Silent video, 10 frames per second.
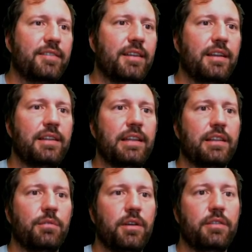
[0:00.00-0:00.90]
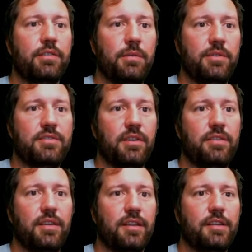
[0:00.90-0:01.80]
stated that the run through was
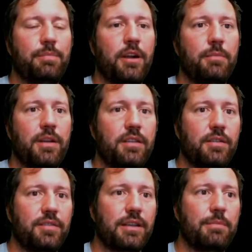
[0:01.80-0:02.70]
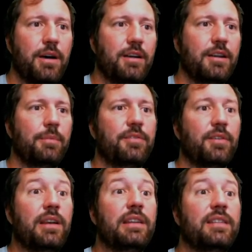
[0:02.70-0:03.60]
just an experiment using a mock up,
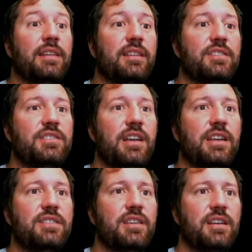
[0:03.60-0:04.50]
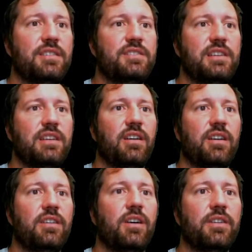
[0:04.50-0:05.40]
so anything can change. And she
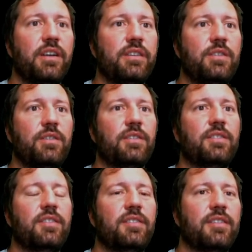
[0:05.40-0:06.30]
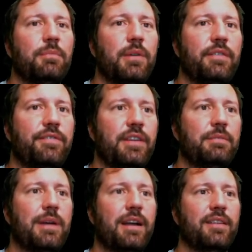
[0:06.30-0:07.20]
called on users to submit
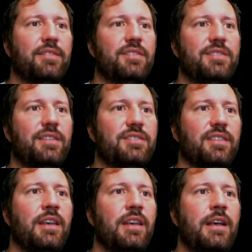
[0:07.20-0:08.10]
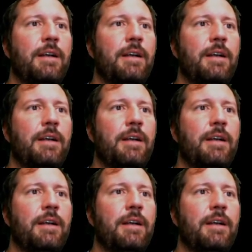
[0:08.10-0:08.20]
feedback and suggestions.